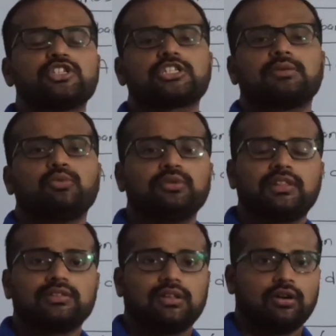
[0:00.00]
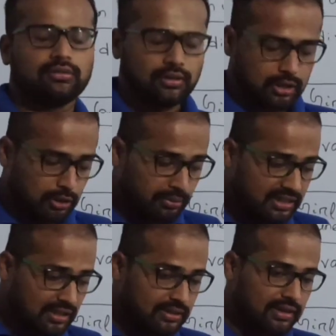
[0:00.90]
system
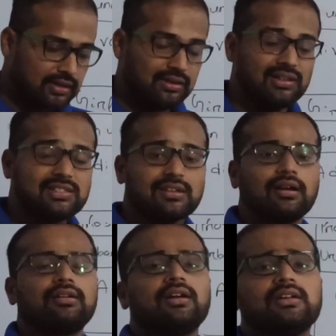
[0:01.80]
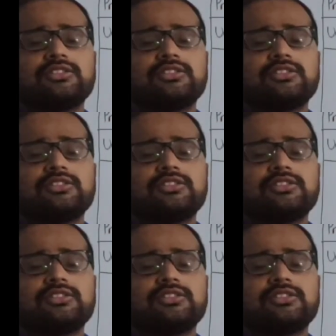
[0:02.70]
we think that girls are